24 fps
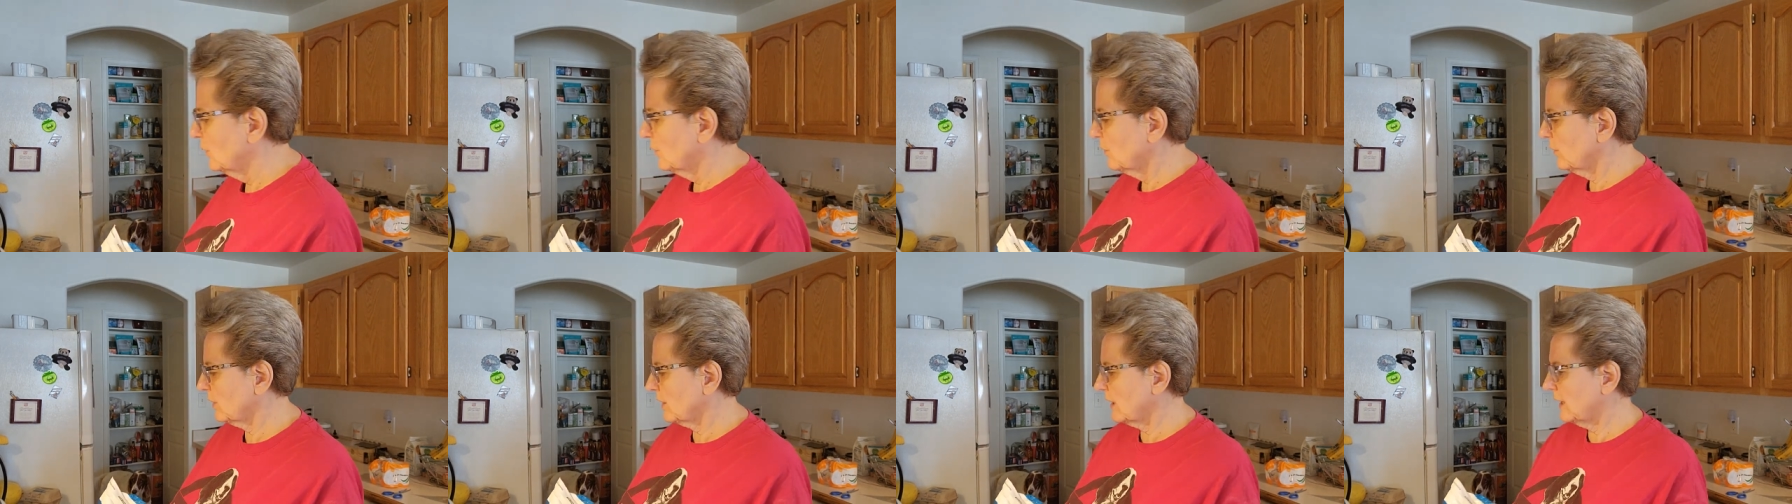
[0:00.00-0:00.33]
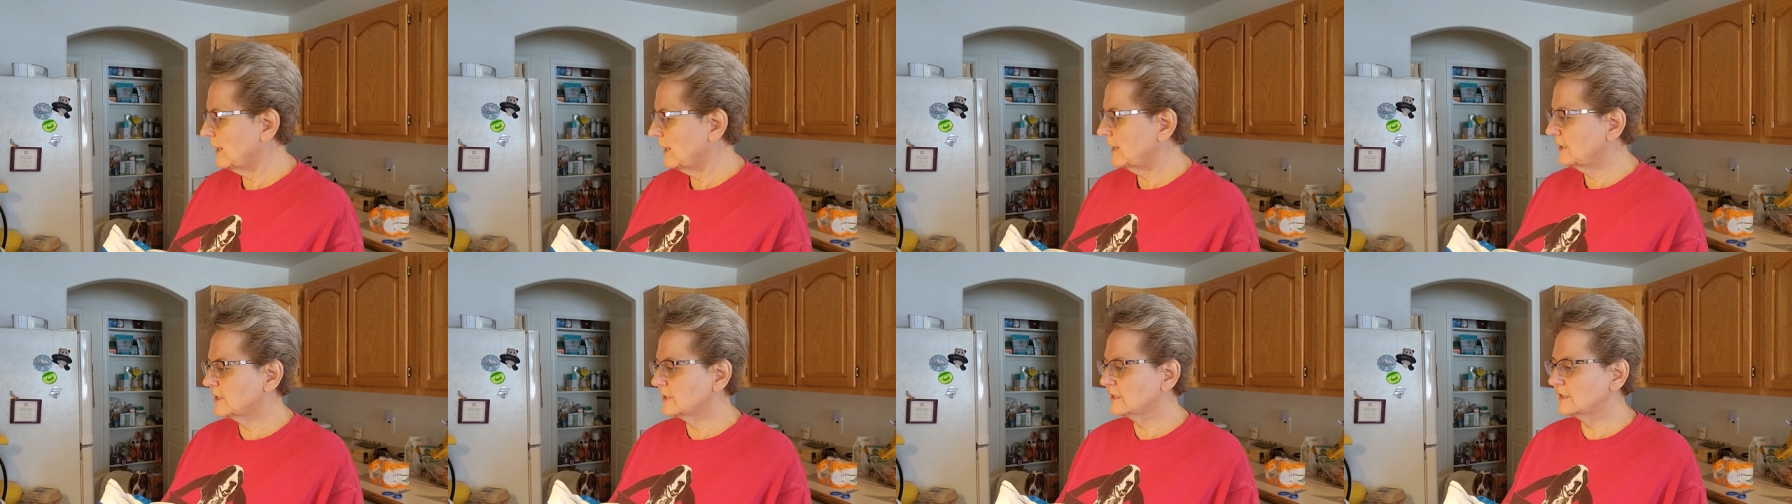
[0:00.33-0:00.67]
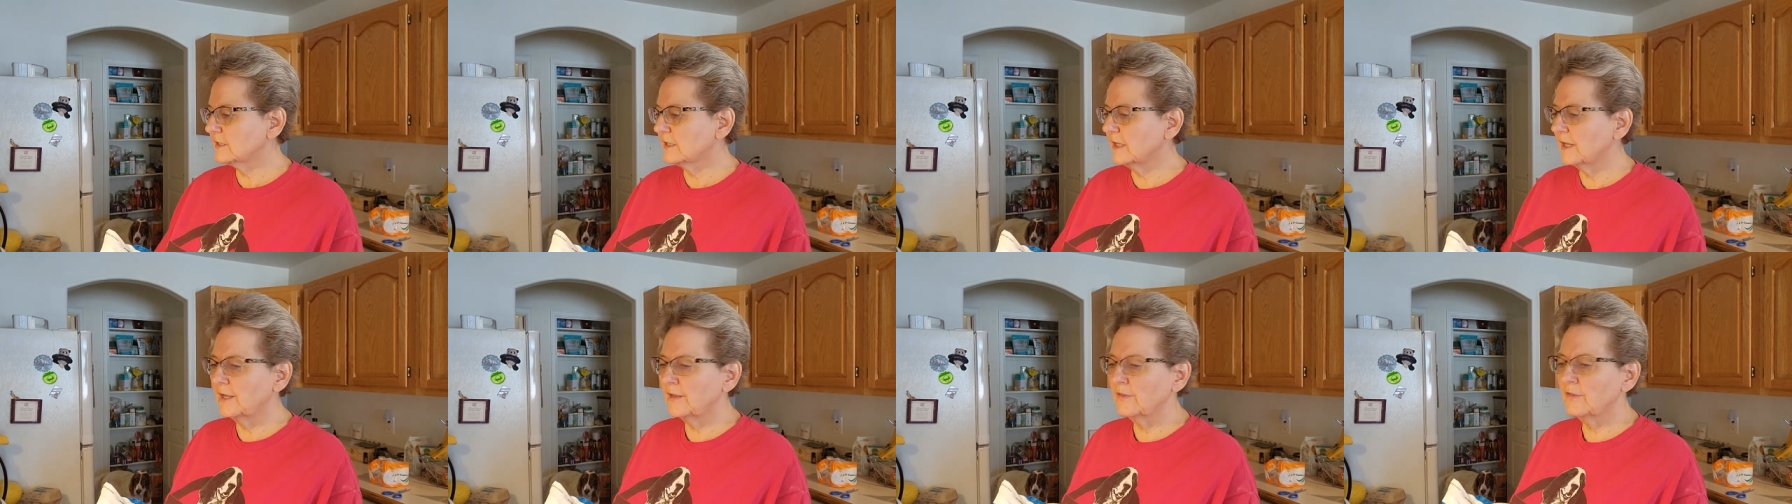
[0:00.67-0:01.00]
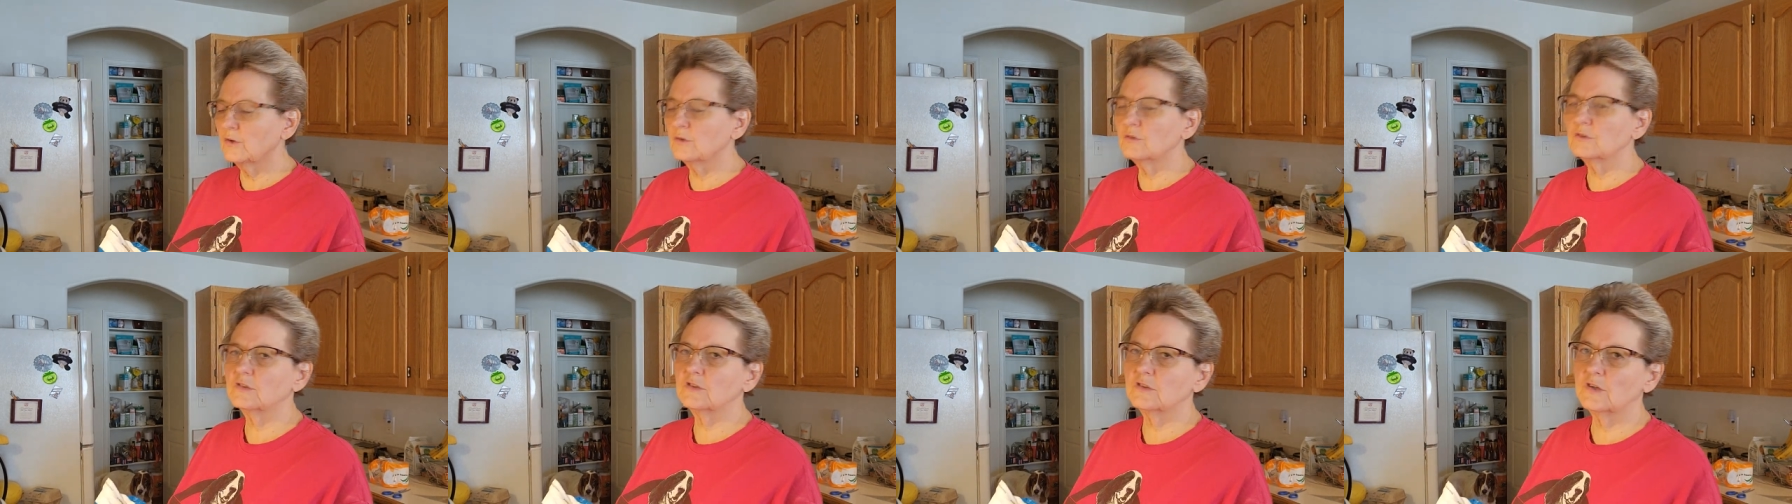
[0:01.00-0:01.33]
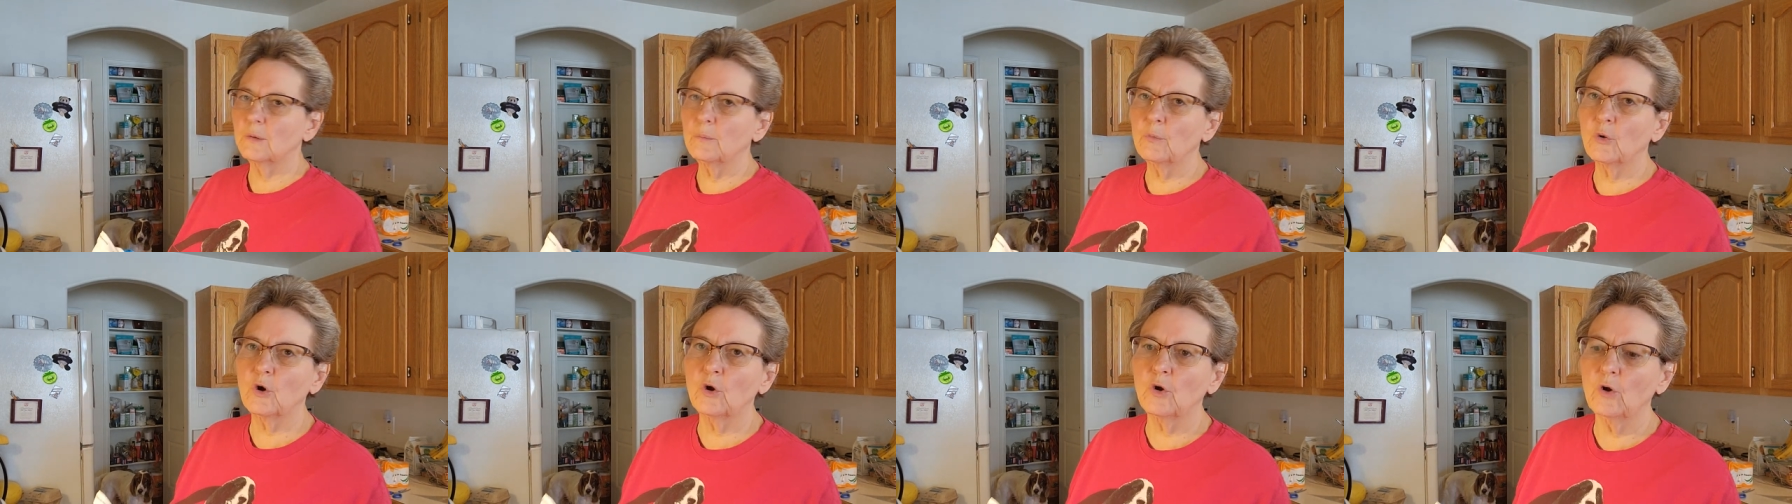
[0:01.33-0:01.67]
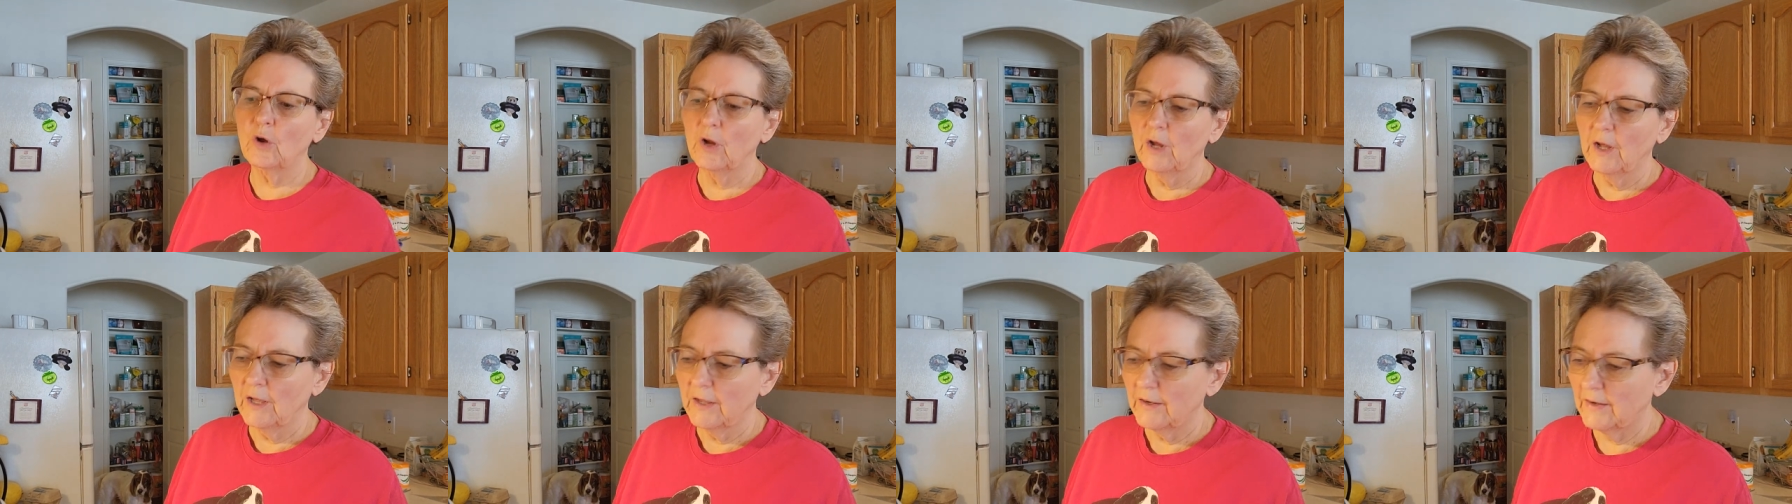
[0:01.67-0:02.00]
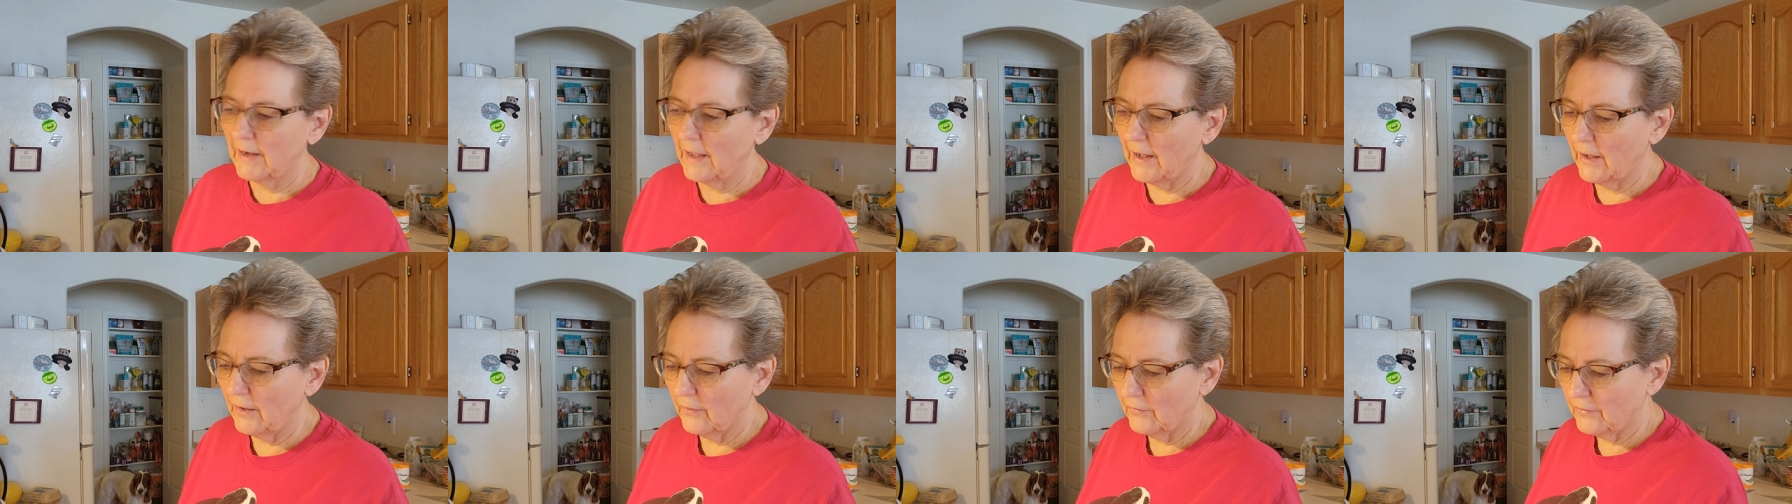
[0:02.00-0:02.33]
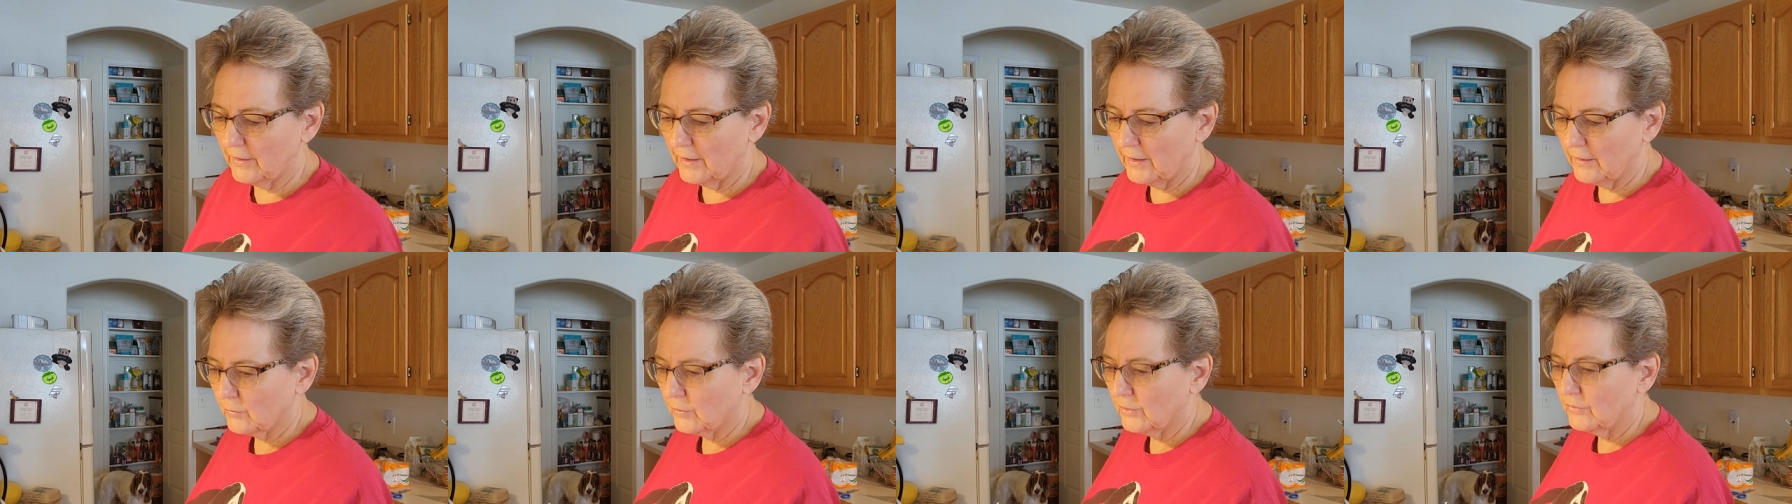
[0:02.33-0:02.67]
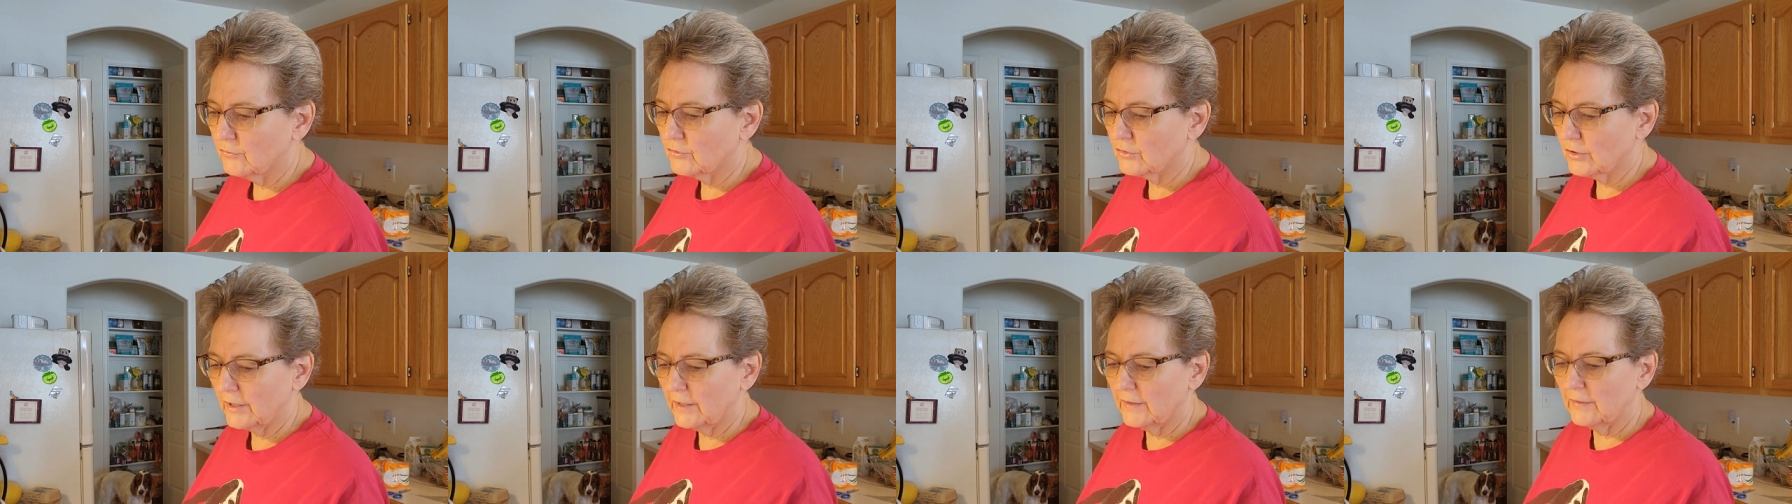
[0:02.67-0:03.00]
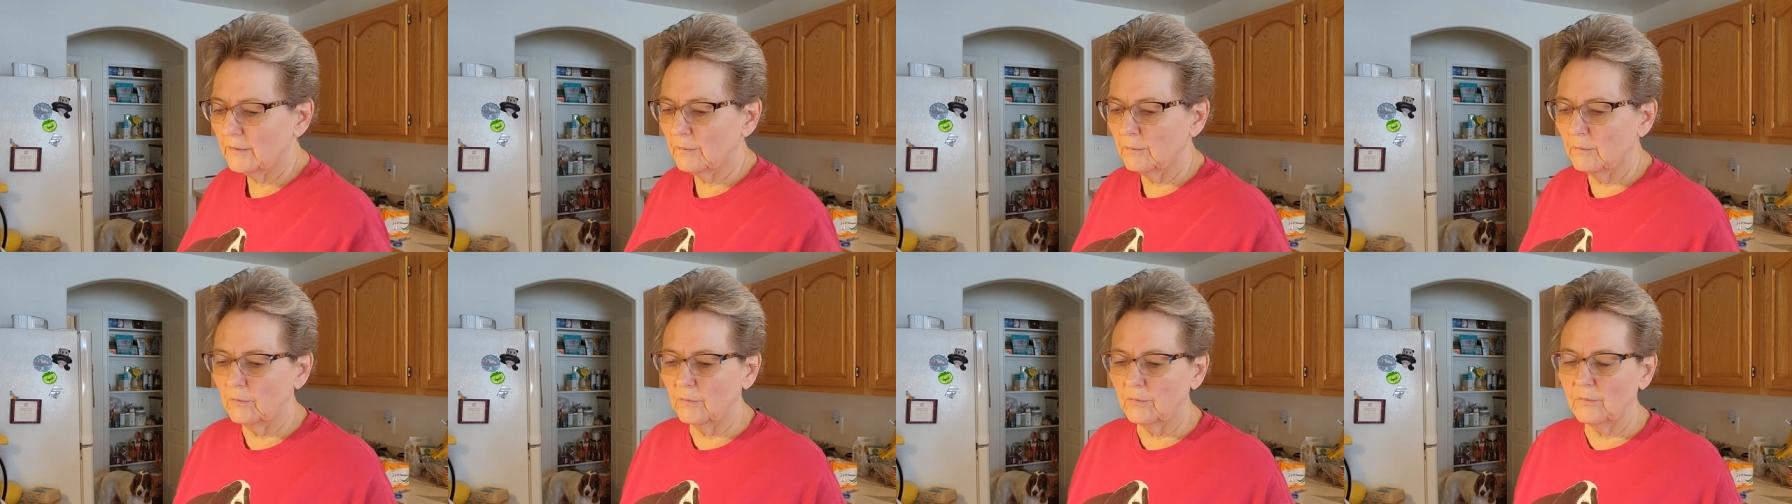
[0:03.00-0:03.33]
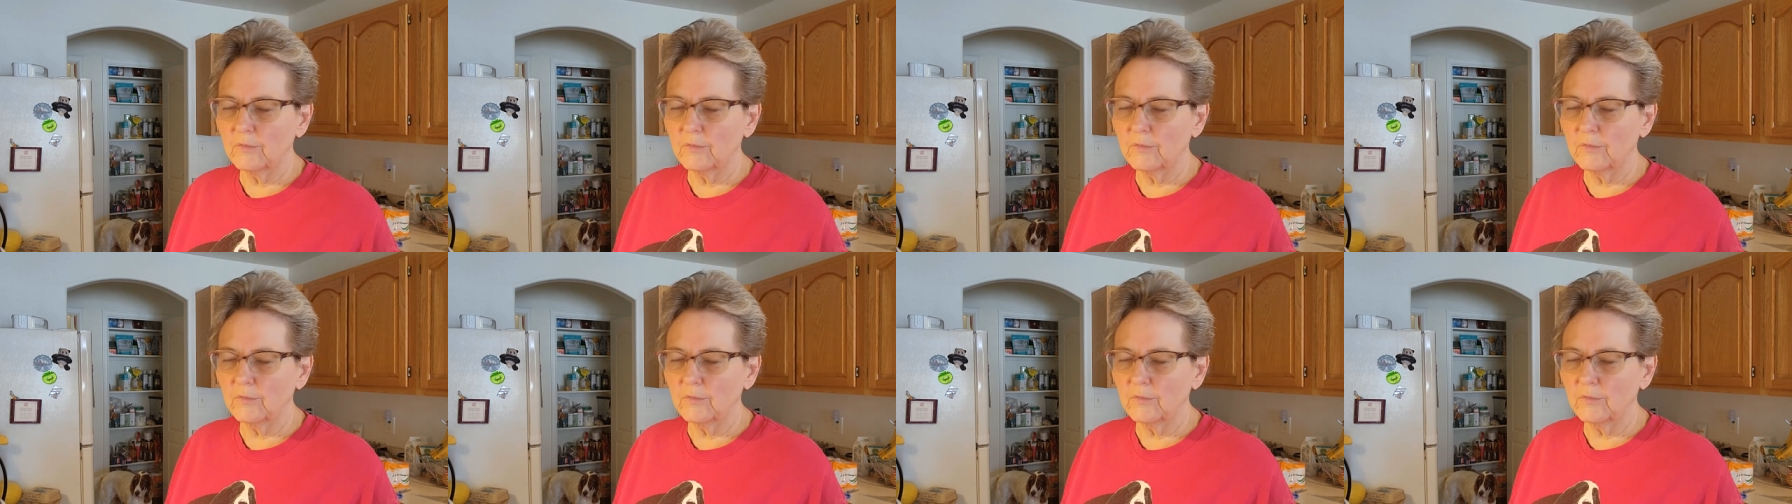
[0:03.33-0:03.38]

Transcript: We're kind of just letting those simmer now that we've drained the,